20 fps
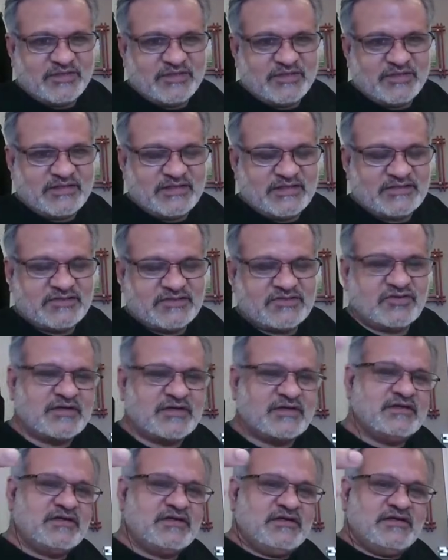but there is not
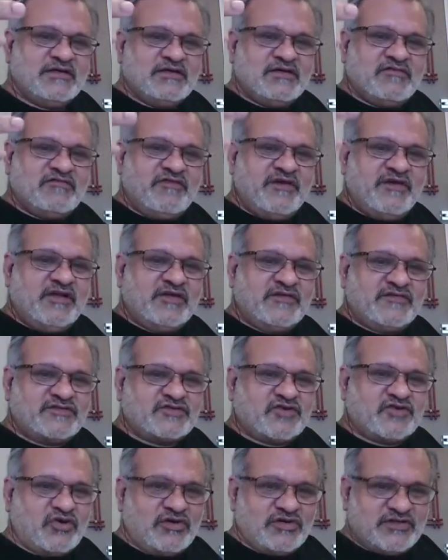a field of
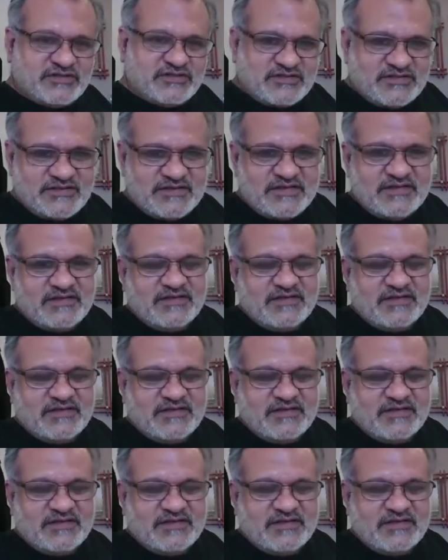scholars